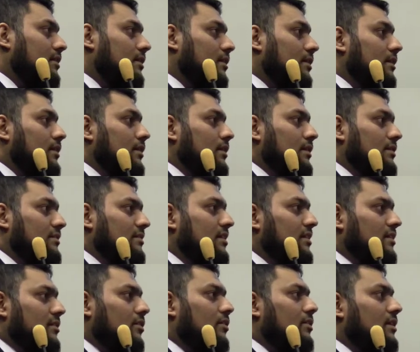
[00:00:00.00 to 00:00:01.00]
but
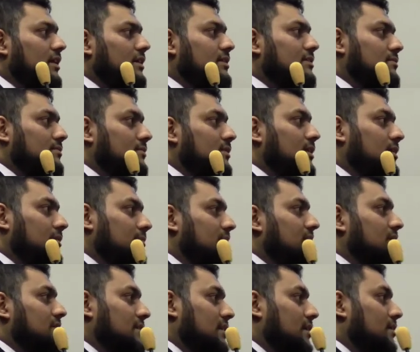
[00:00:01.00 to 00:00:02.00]
the context will
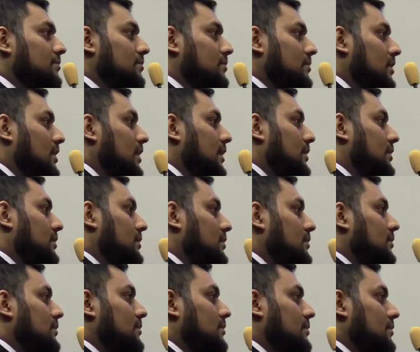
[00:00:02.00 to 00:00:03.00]
remain same.
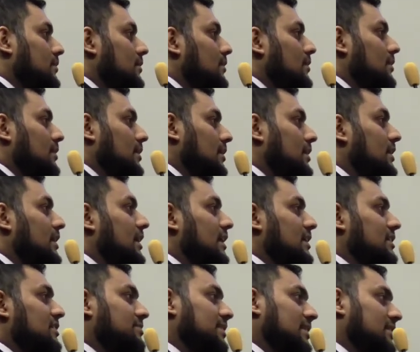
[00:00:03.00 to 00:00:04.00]
Like in the
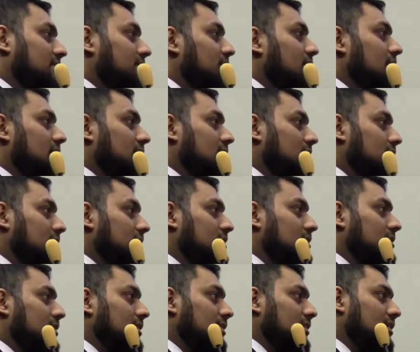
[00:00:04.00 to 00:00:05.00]
end, specification is
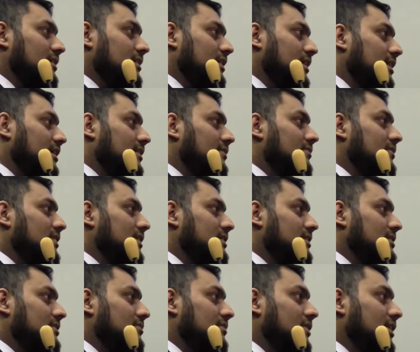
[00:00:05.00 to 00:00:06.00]
the thing
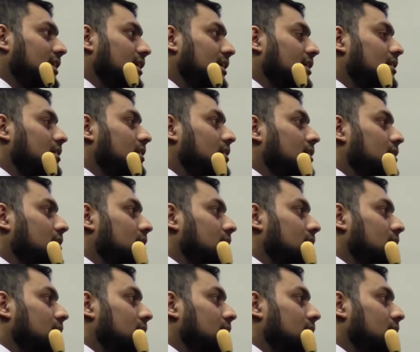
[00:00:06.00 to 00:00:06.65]
which we need